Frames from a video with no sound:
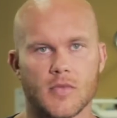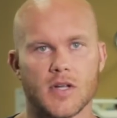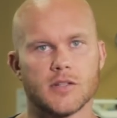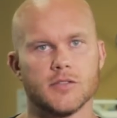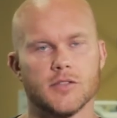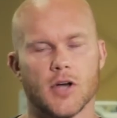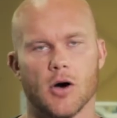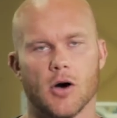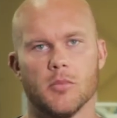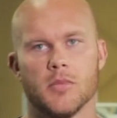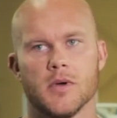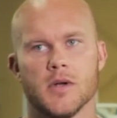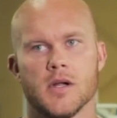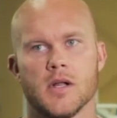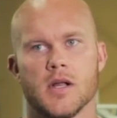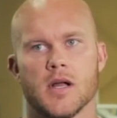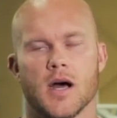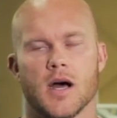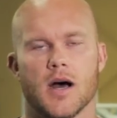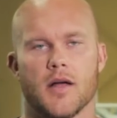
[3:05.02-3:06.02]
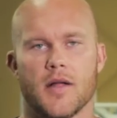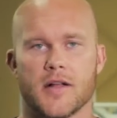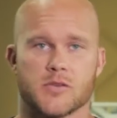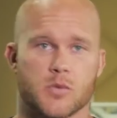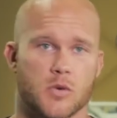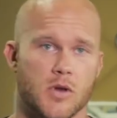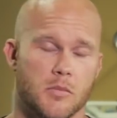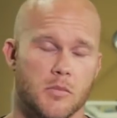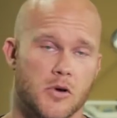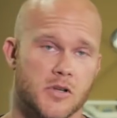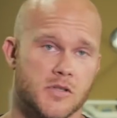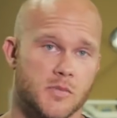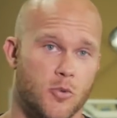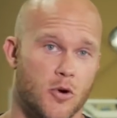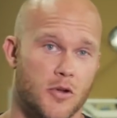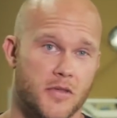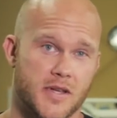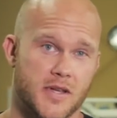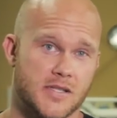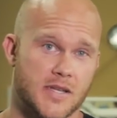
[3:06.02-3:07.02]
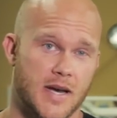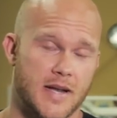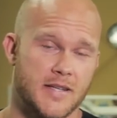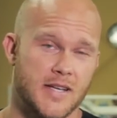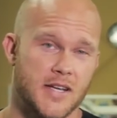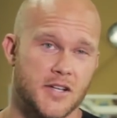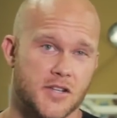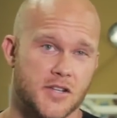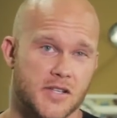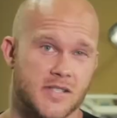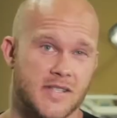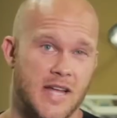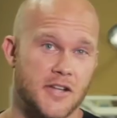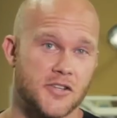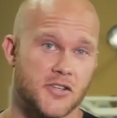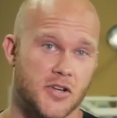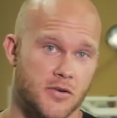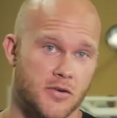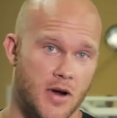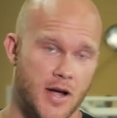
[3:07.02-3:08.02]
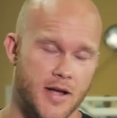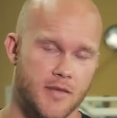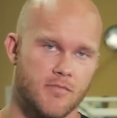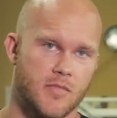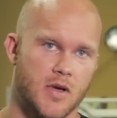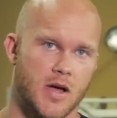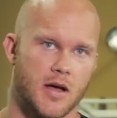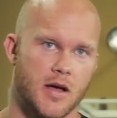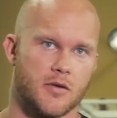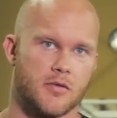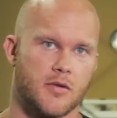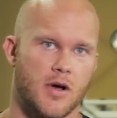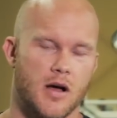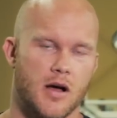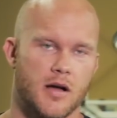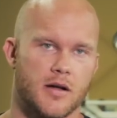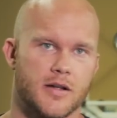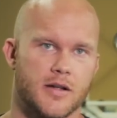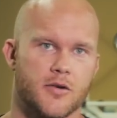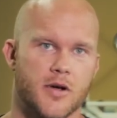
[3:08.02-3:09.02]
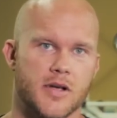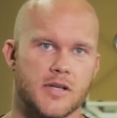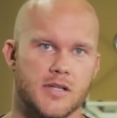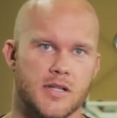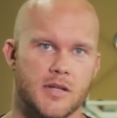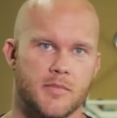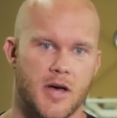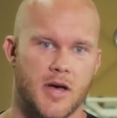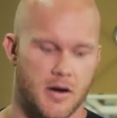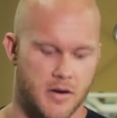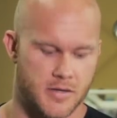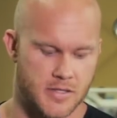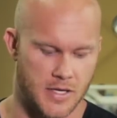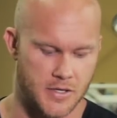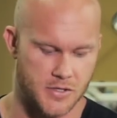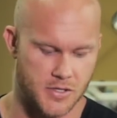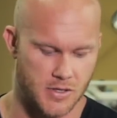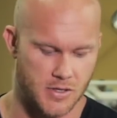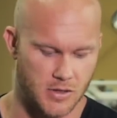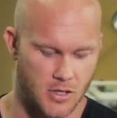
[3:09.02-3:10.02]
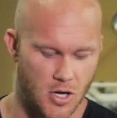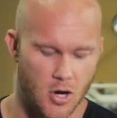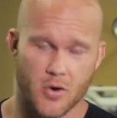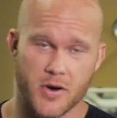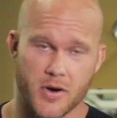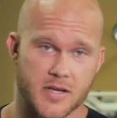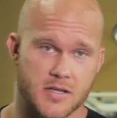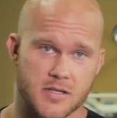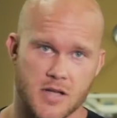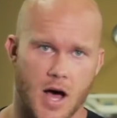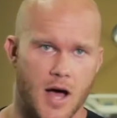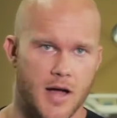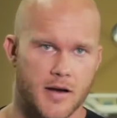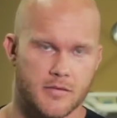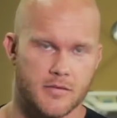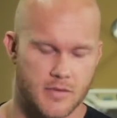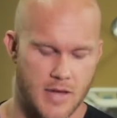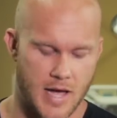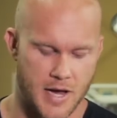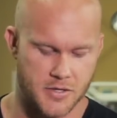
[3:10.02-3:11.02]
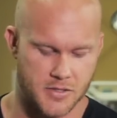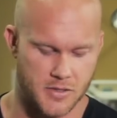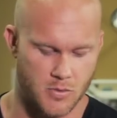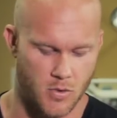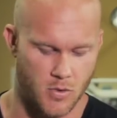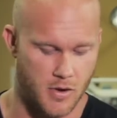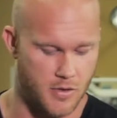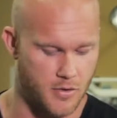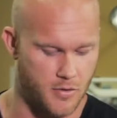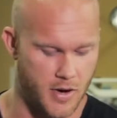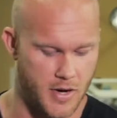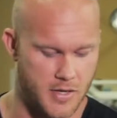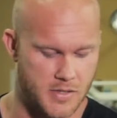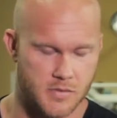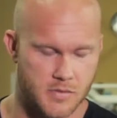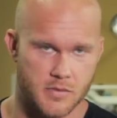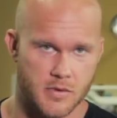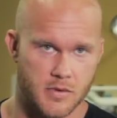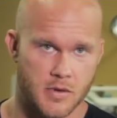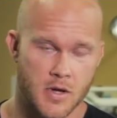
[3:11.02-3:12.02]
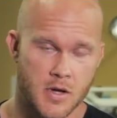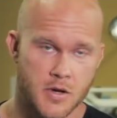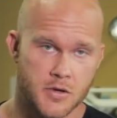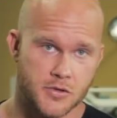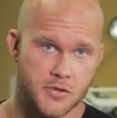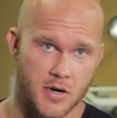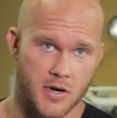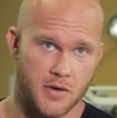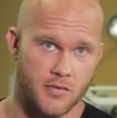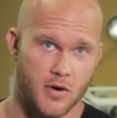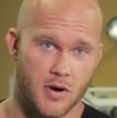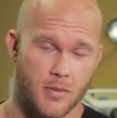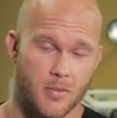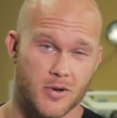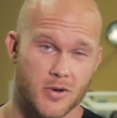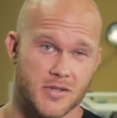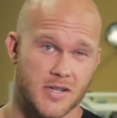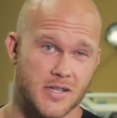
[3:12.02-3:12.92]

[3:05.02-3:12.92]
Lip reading: Nope. That's one of the most important things that I teach is tension, right? Increasing the amount of tension. Load is not actually one of the greatest training variables.